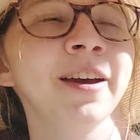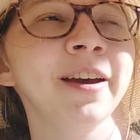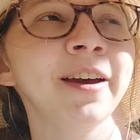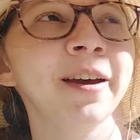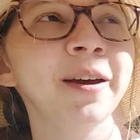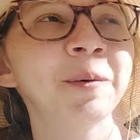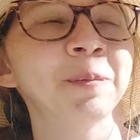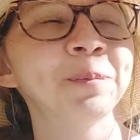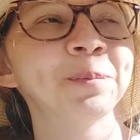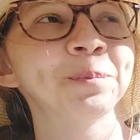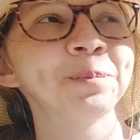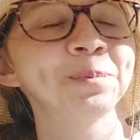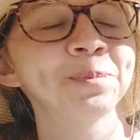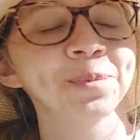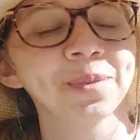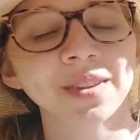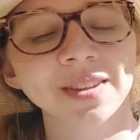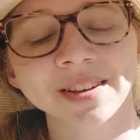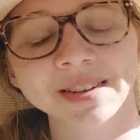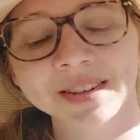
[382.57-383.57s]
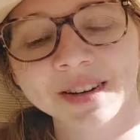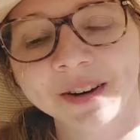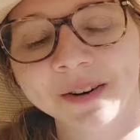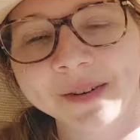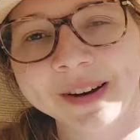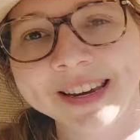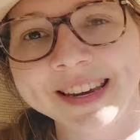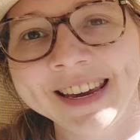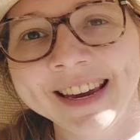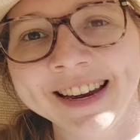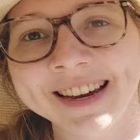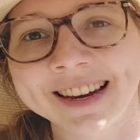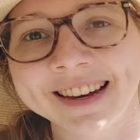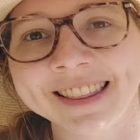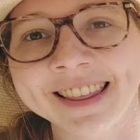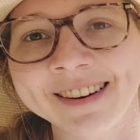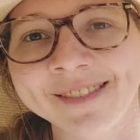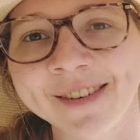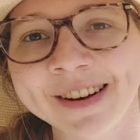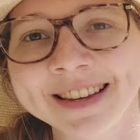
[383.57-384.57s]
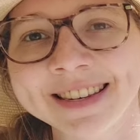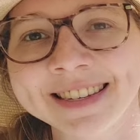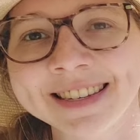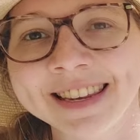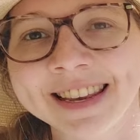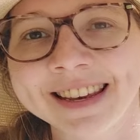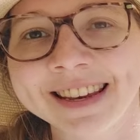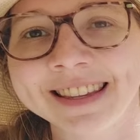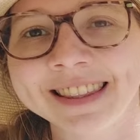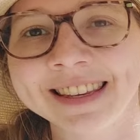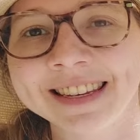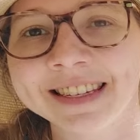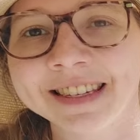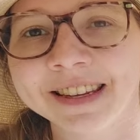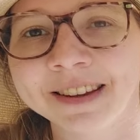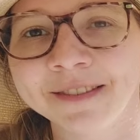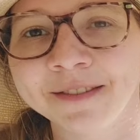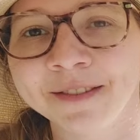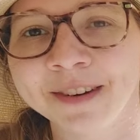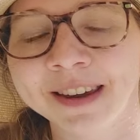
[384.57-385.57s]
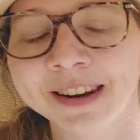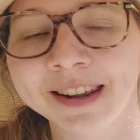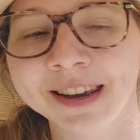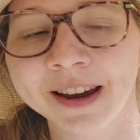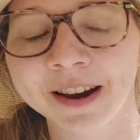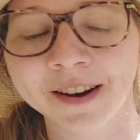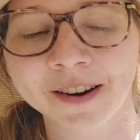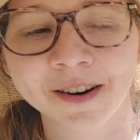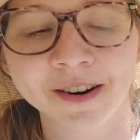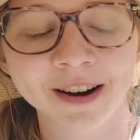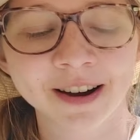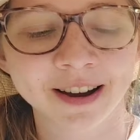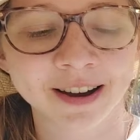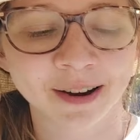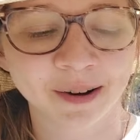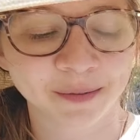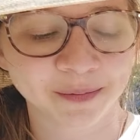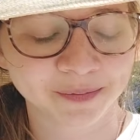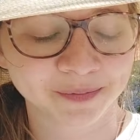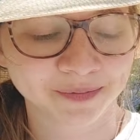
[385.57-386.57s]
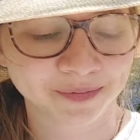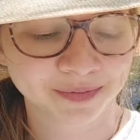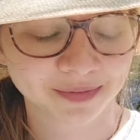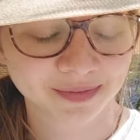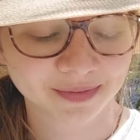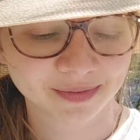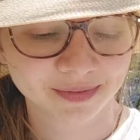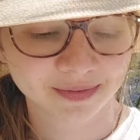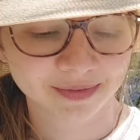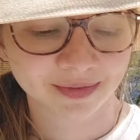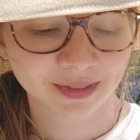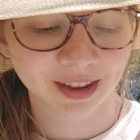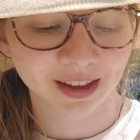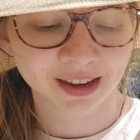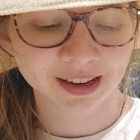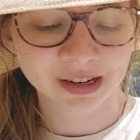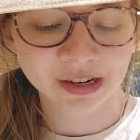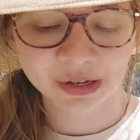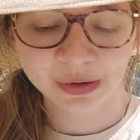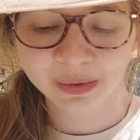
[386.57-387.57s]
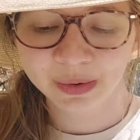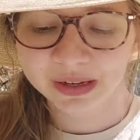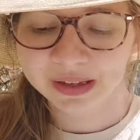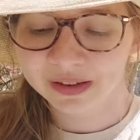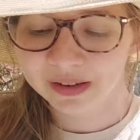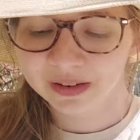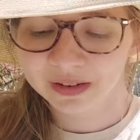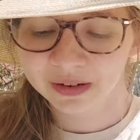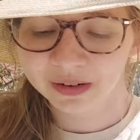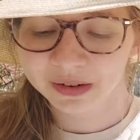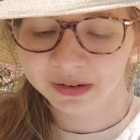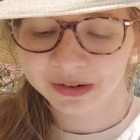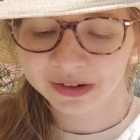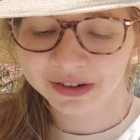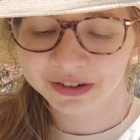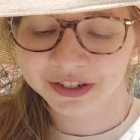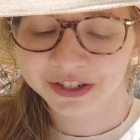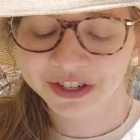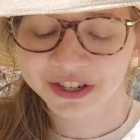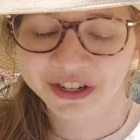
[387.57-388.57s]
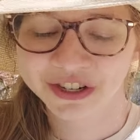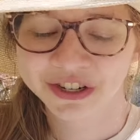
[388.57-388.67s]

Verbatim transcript: Um, so yeah, that was uh, this video. Um, I just want to just